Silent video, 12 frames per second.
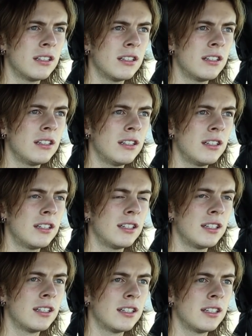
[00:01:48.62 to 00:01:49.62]

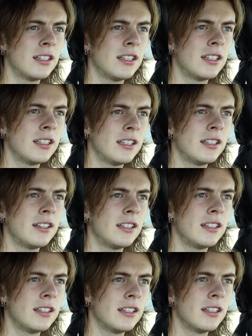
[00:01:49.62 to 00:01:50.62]

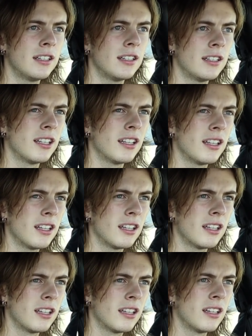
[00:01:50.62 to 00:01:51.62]

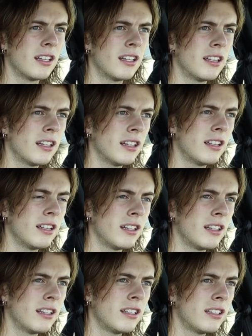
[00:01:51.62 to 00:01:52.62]

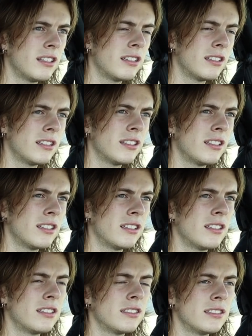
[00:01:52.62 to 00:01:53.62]

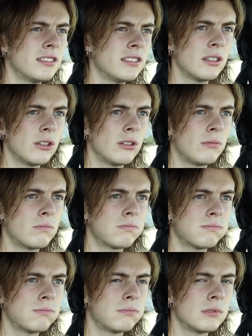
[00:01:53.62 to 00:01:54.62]

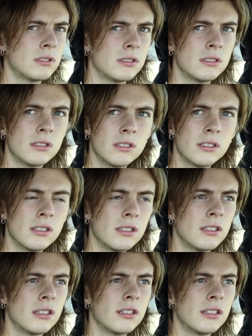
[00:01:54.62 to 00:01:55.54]
The person shown says nothing.